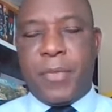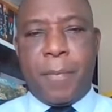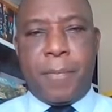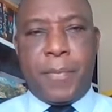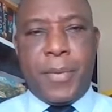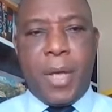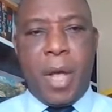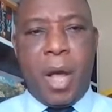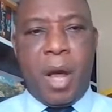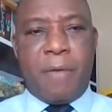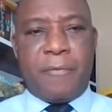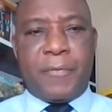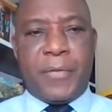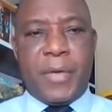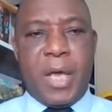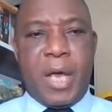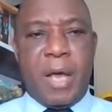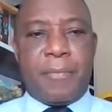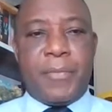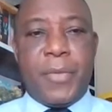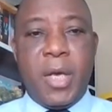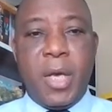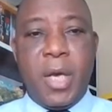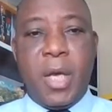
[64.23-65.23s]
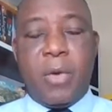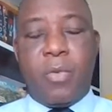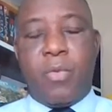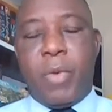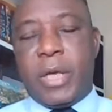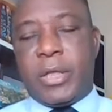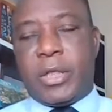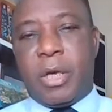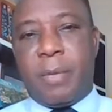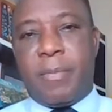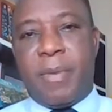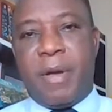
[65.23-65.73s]
The BRVM
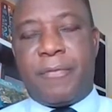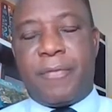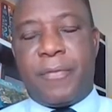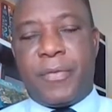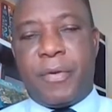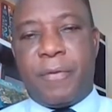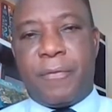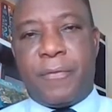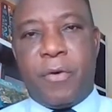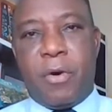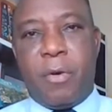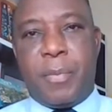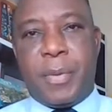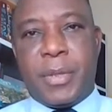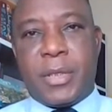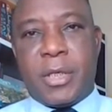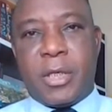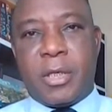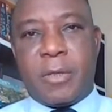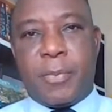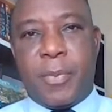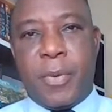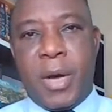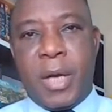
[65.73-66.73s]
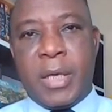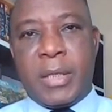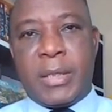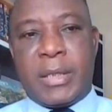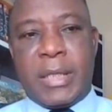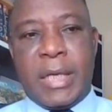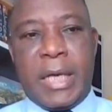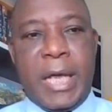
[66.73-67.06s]
went up by 54 basis points.